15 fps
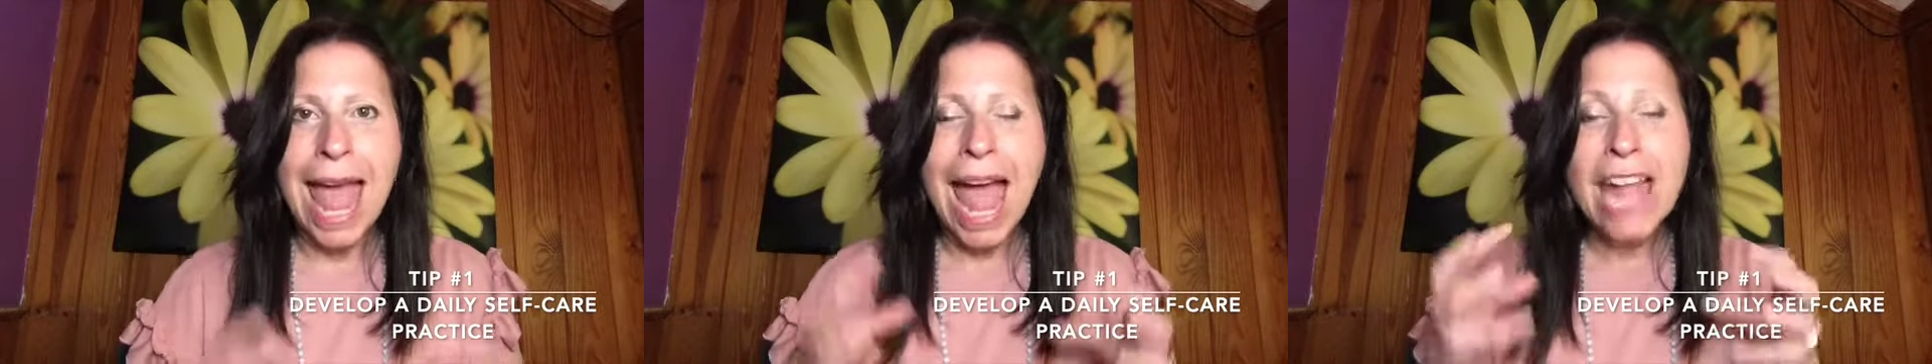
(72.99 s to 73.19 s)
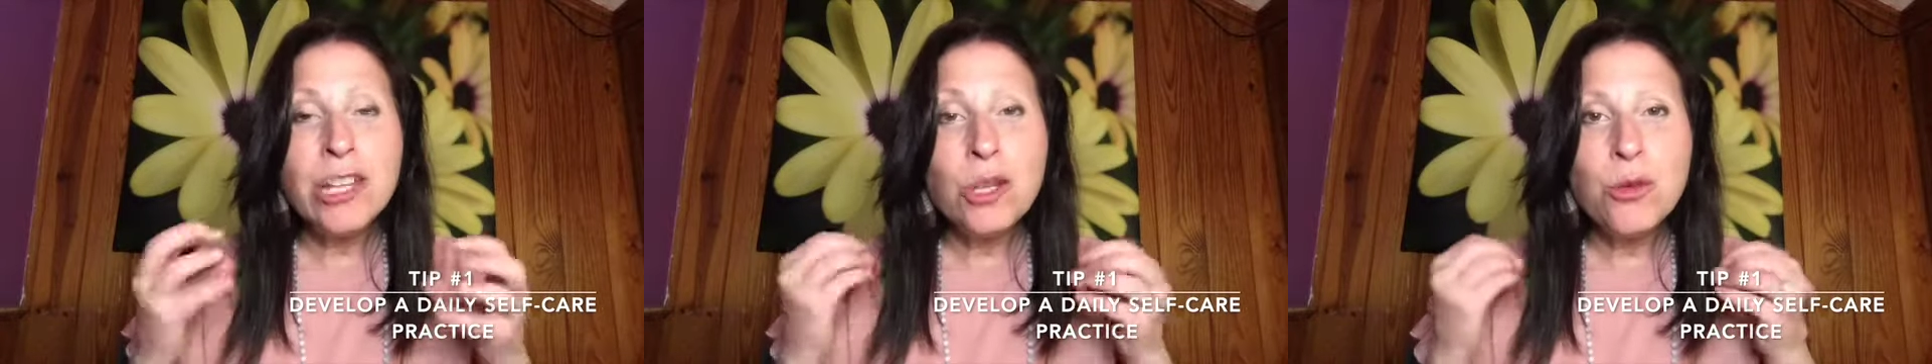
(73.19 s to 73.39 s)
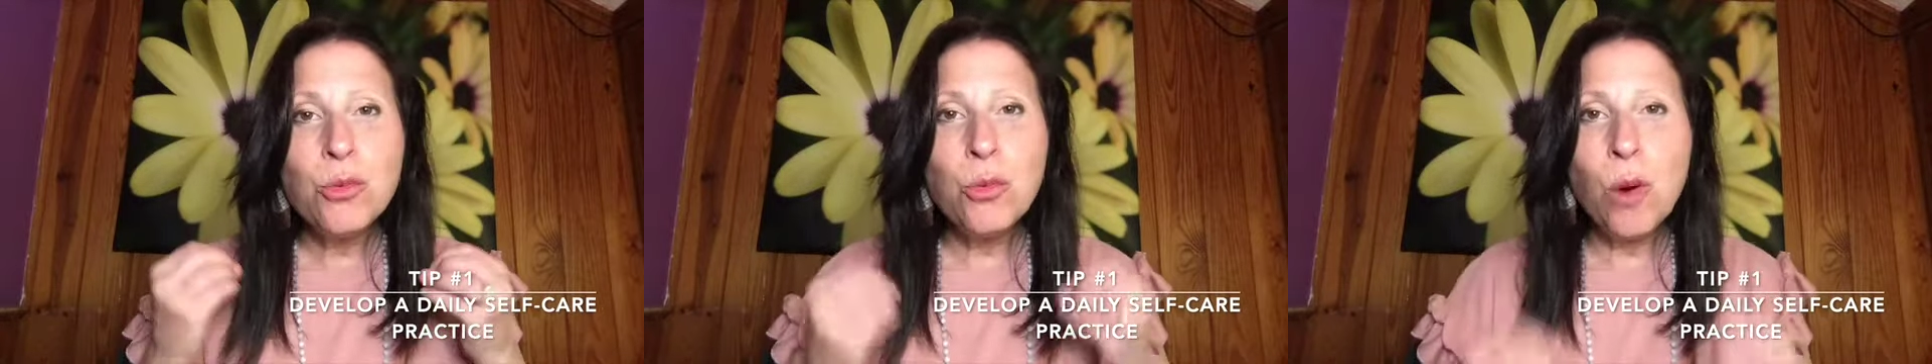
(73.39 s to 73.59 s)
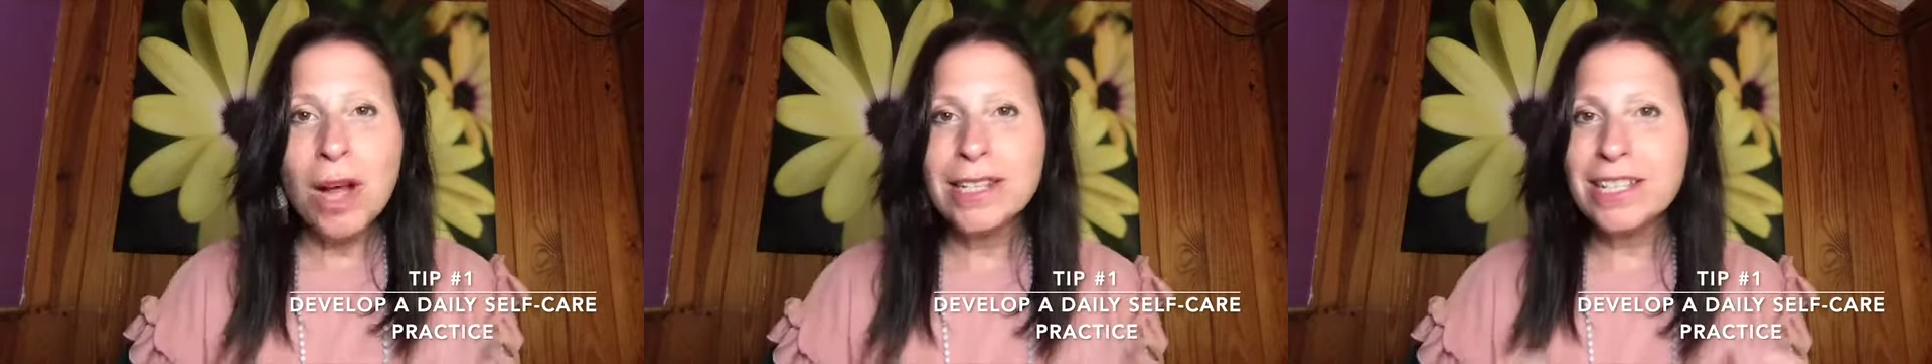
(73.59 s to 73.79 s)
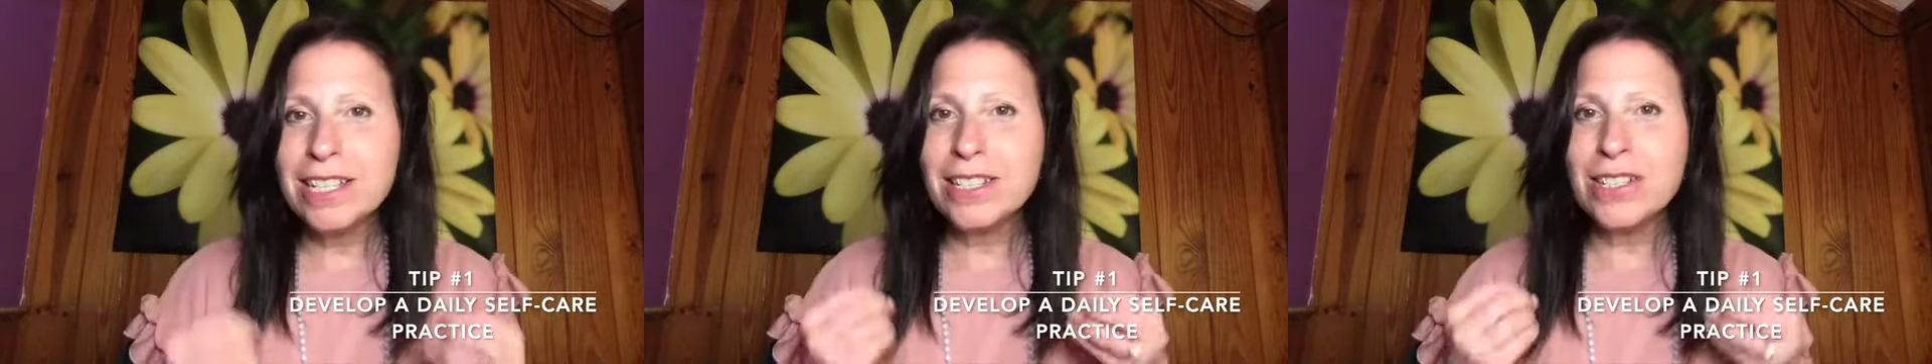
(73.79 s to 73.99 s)
And you
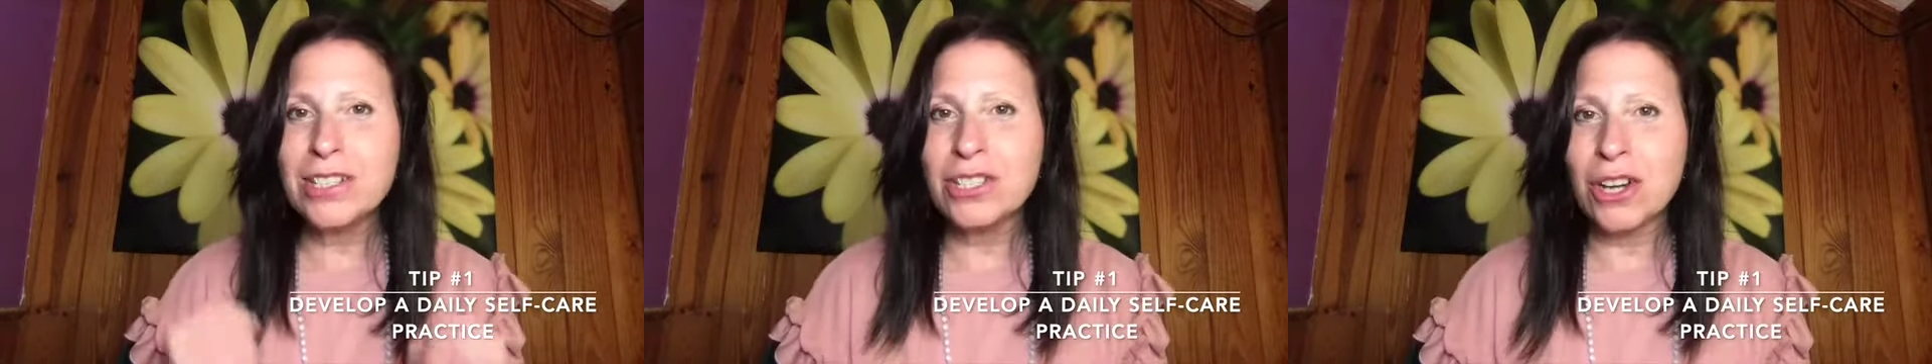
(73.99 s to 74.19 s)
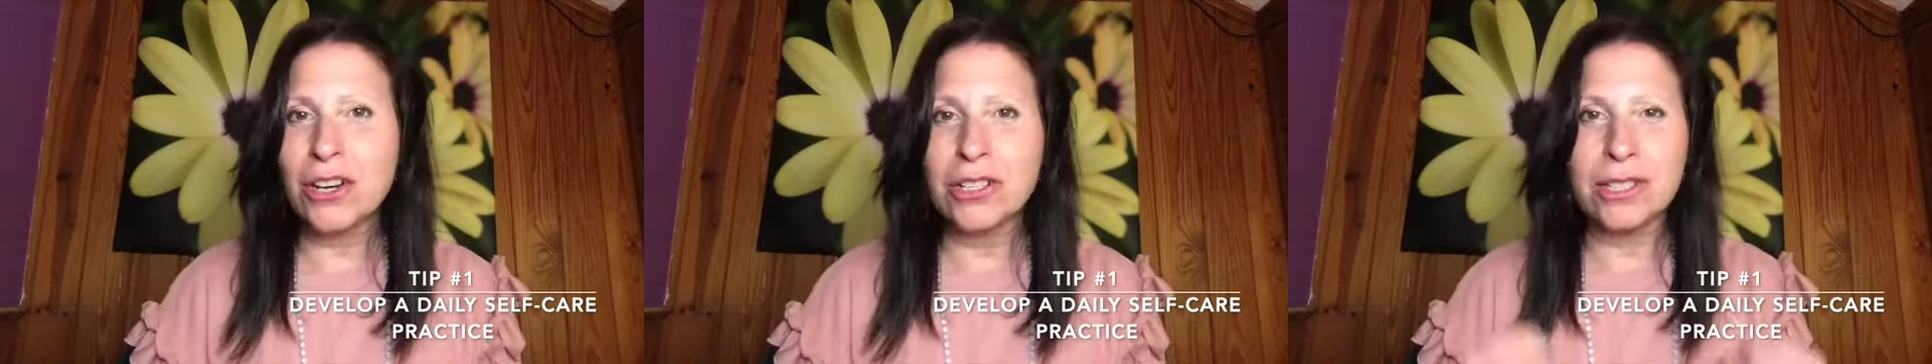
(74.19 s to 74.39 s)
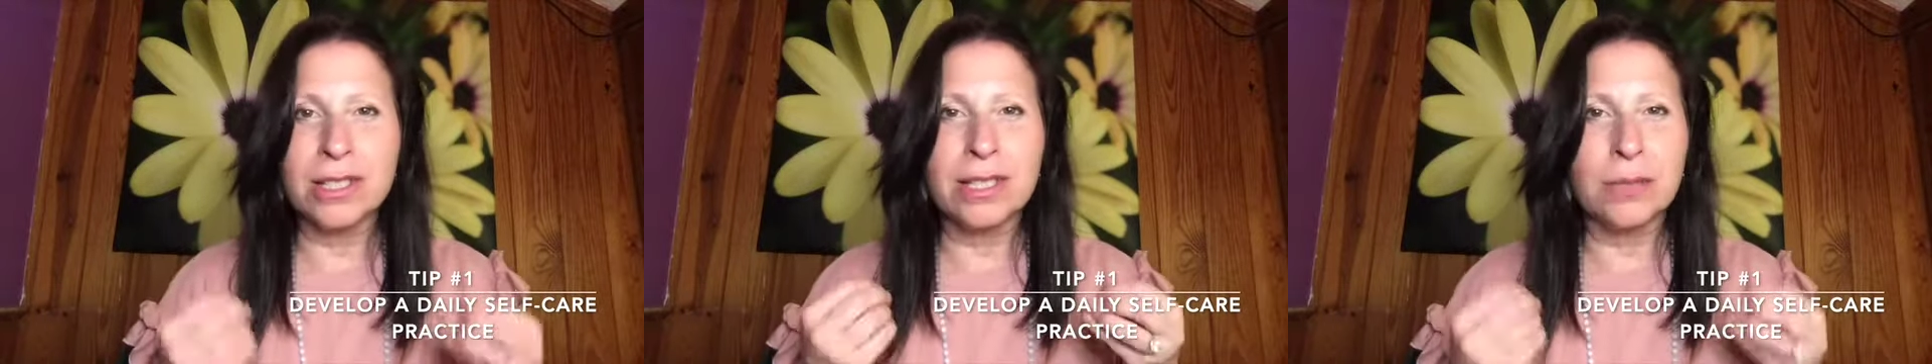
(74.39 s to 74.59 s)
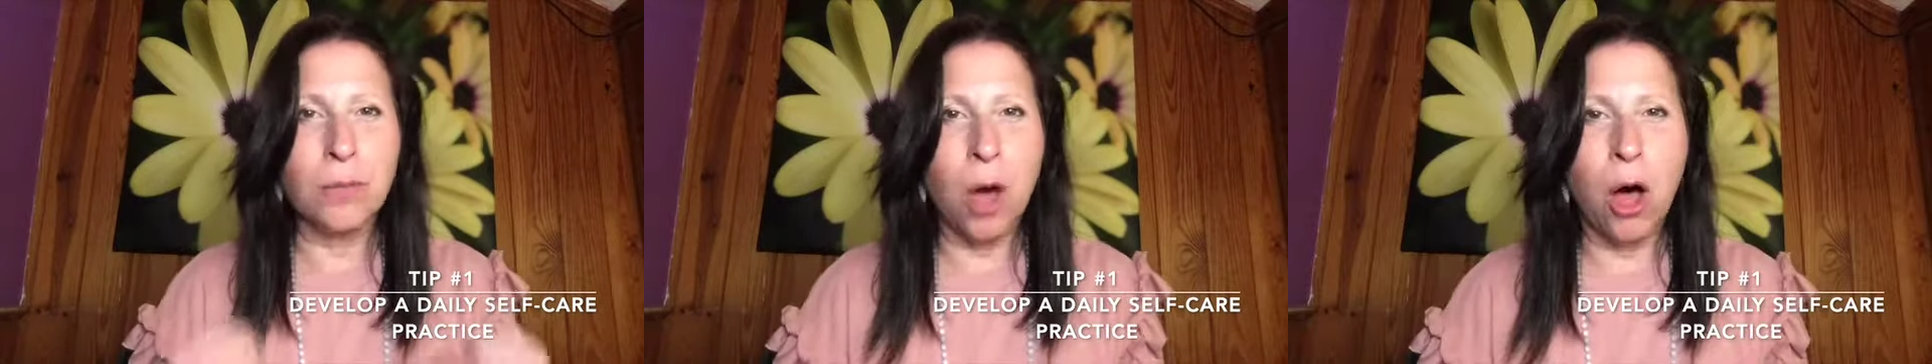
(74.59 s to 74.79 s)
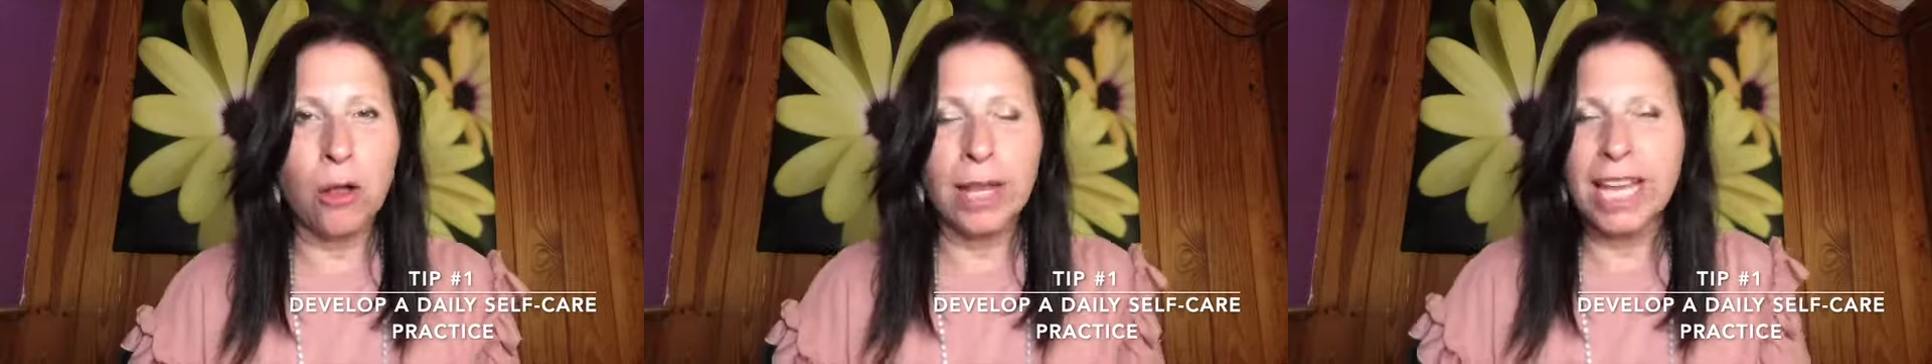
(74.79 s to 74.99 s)
want to start small,